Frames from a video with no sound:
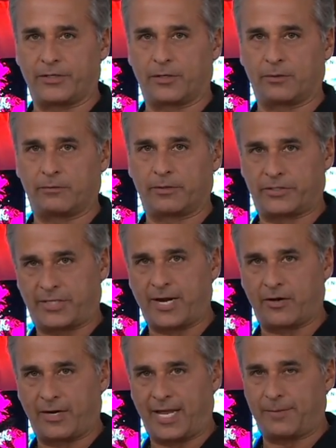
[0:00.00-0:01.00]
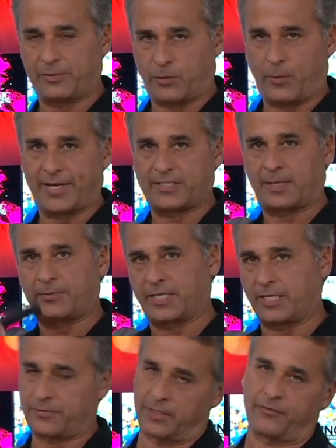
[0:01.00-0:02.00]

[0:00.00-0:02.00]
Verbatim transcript: do. You say her name, she wakes up, she gives you